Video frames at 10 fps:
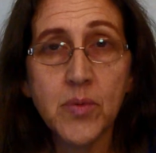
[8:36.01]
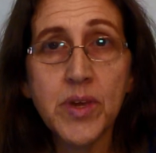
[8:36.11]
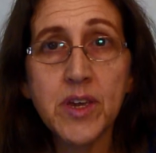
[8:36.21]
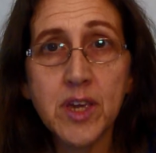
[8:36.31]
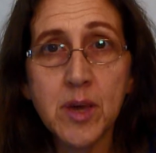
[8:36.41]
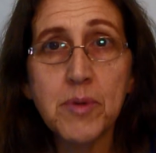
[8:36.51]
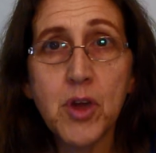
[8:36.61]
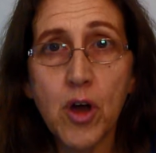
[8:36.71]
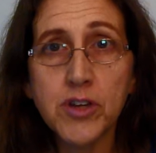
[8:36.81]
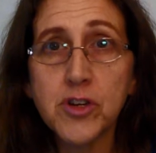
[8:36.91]
We can get
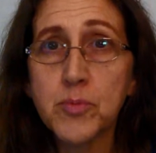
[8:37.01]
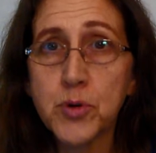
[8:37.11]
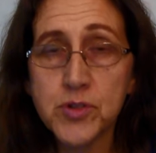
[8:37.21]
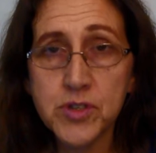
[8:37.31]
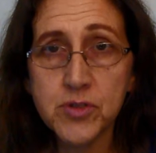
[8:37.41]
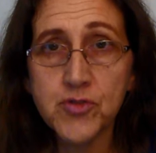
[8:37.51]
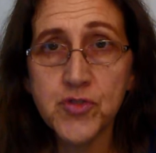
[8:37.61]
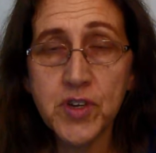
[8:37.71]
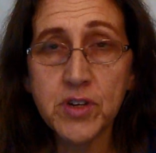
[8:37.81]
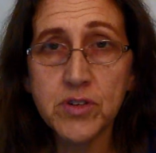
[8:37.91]
beyond our personal
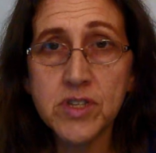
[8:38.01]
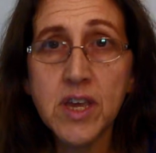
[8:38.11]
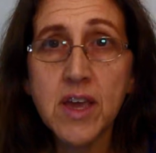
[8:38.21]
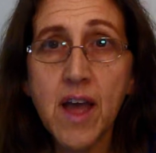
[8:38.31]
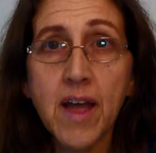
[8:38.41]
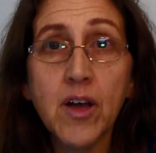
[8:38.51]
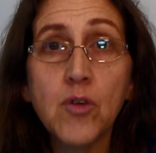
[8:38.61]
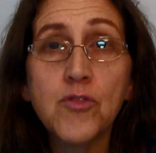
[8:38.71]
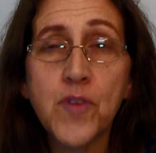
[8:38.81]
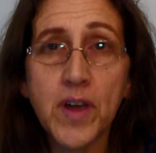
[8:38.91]
fears and
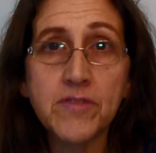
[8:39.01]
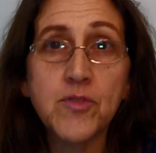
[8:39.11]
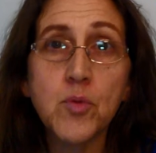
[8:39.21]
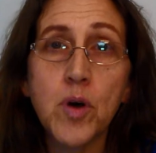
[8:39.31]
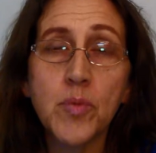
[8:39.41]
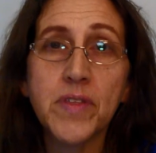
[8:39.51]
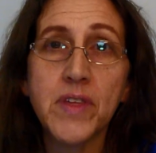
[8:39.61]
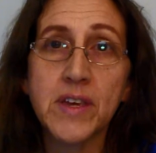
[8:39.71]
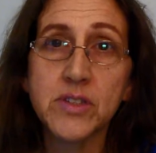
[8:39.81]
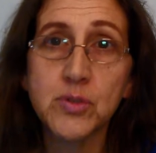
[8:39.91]
go fight for what we
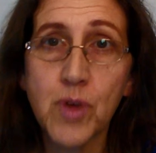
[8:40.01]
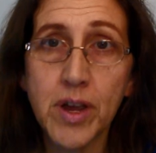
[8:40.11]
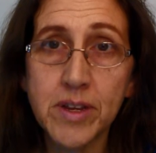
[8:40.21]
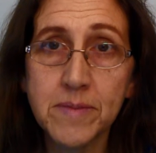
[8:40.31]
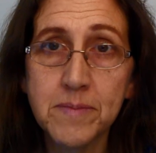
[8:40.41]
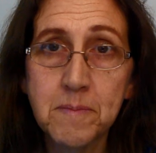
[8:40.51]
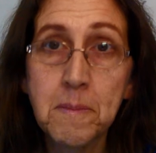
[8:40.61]
think is right.